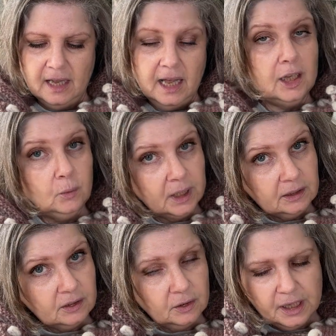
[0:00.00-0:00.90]
And
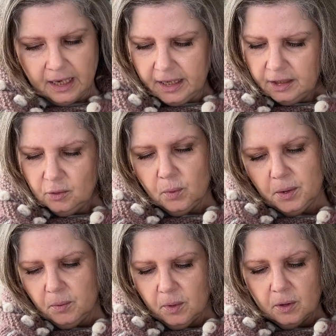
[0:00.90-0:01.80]
once again, we
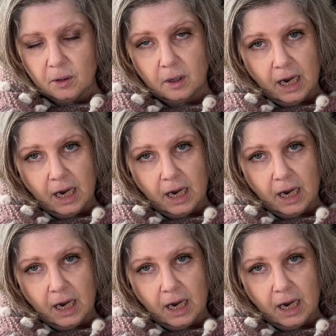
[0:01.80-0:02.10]
were